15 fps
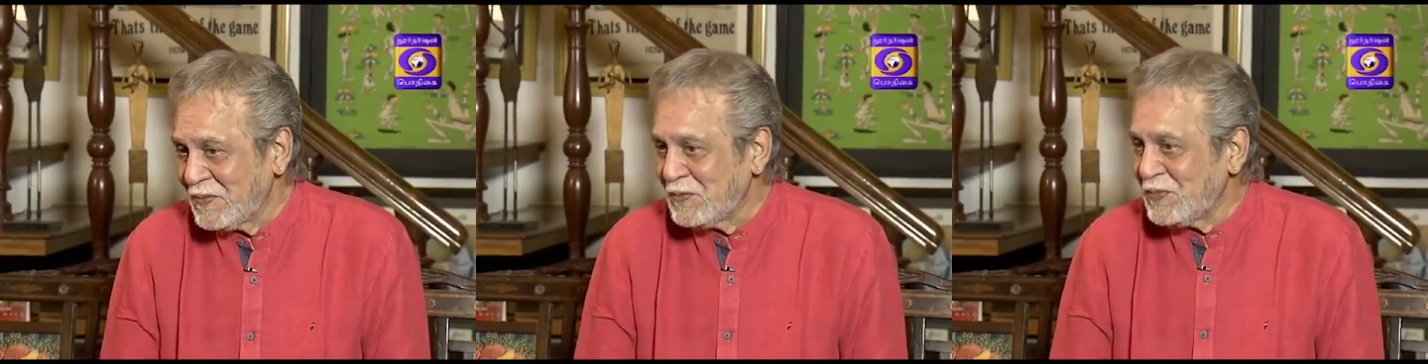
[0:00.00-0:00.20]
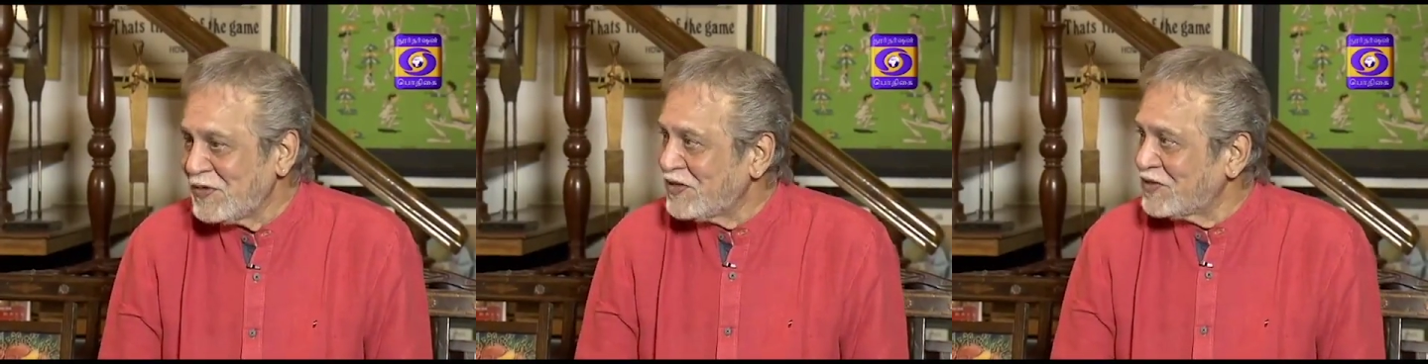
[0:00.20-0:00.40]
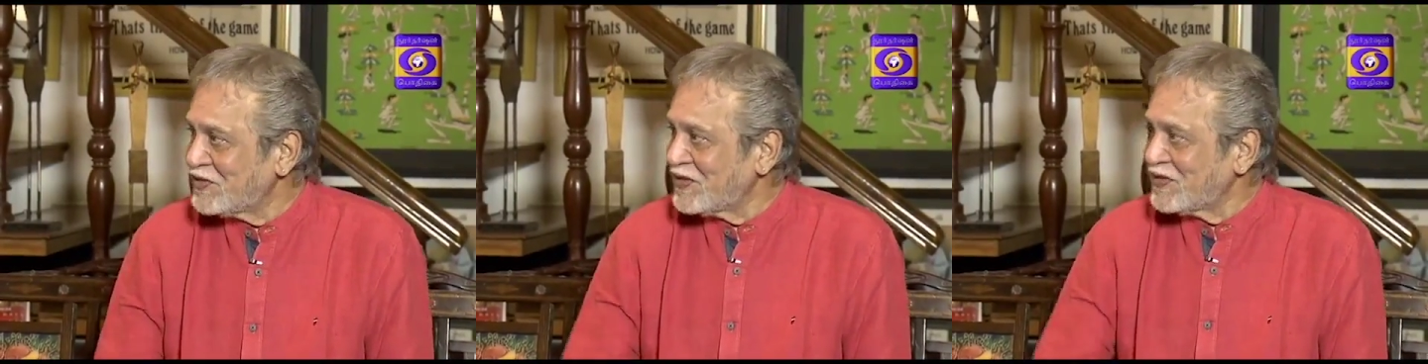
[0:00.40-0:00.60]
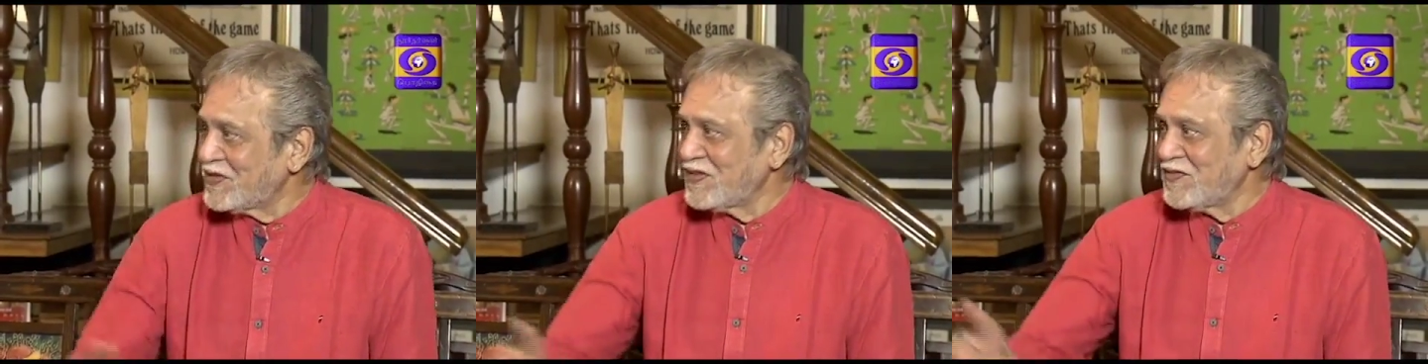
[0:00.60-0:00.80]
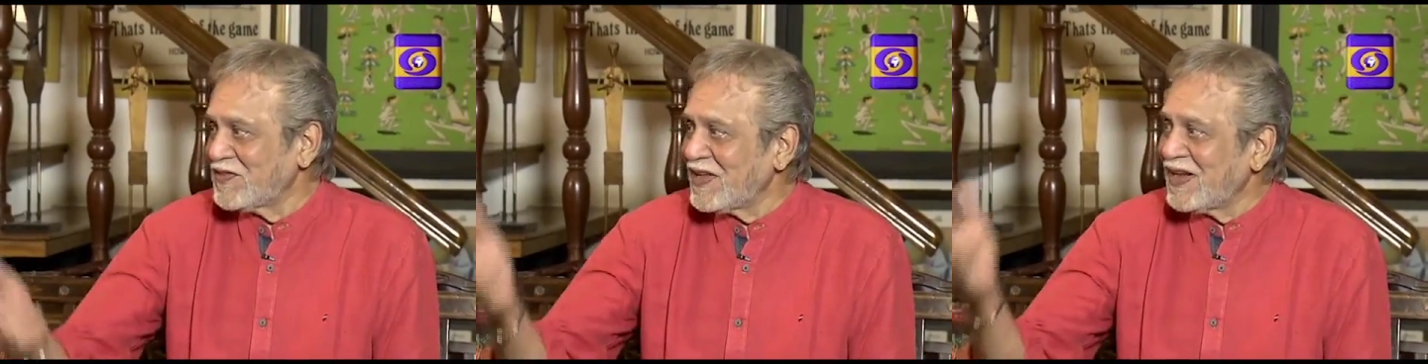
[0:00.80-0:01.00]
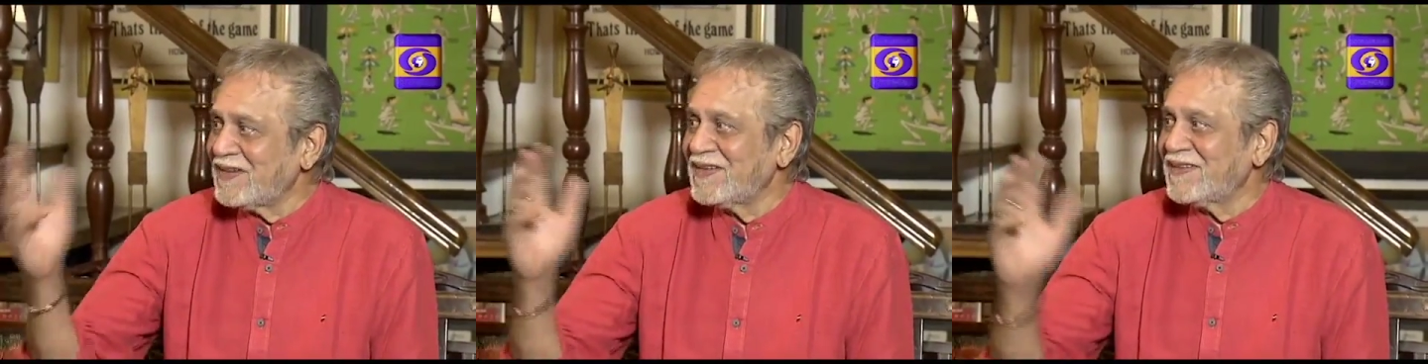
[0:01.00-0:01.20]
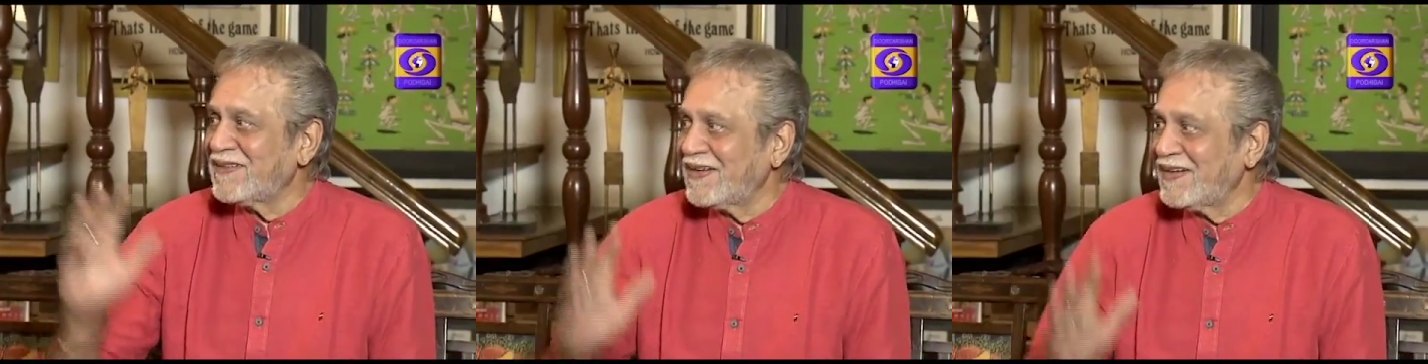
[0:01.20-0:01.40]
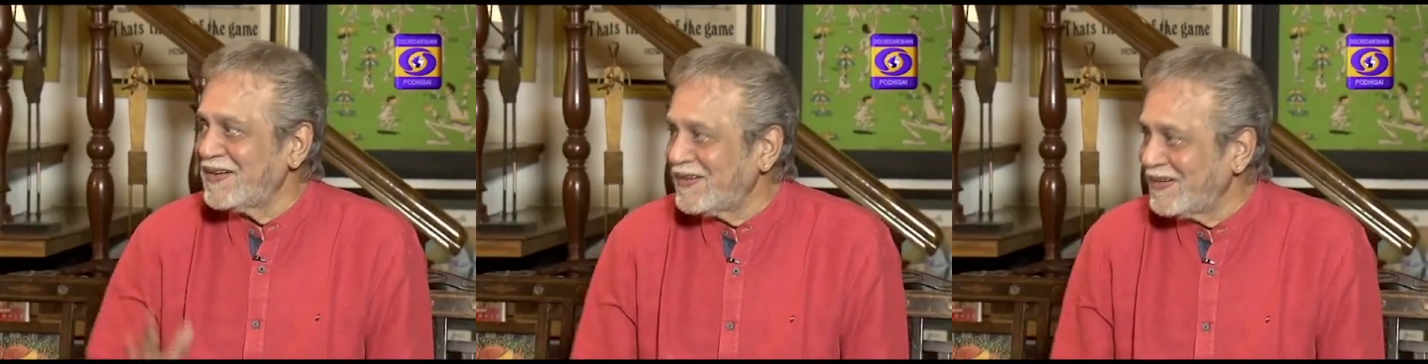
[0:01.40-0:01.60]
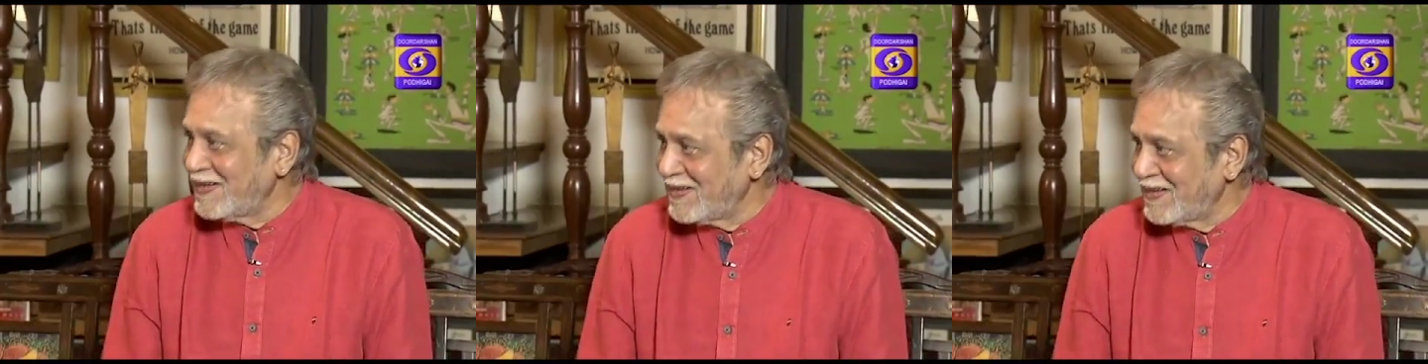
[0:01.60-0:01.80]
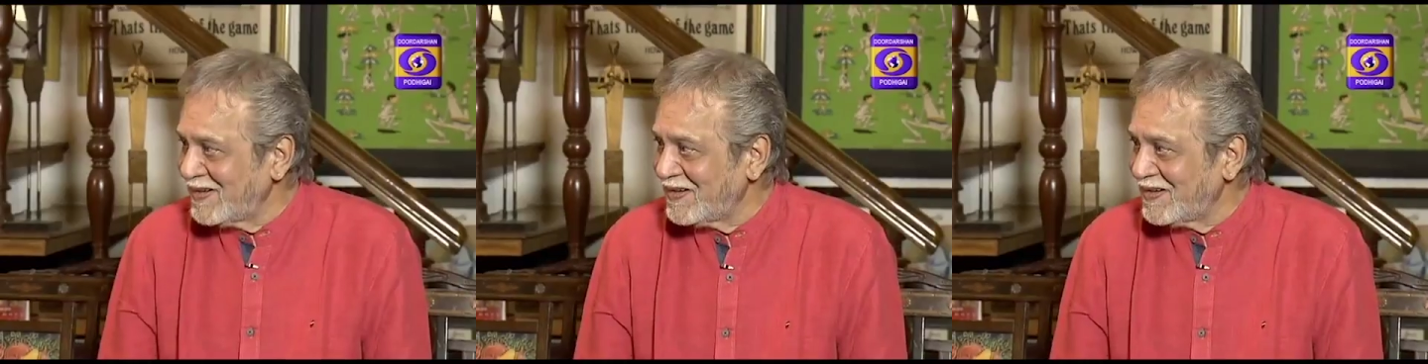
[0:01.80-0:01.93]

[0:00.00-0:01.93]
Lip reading: Britishers have started cricket in